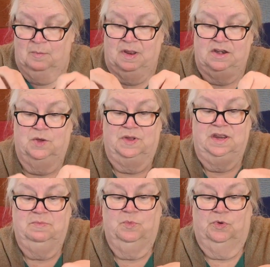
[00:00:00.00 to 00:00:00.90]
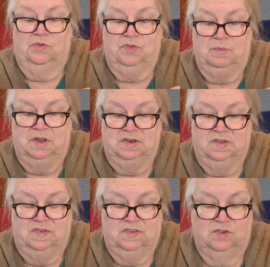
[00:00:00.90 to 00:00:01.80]
But I know I need more, so I'm going to
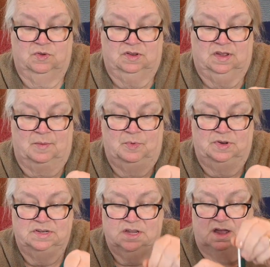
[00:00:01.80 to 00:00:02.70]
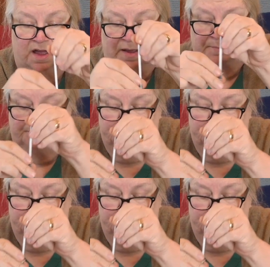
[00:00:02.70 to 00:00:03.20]
just do a couple at a time.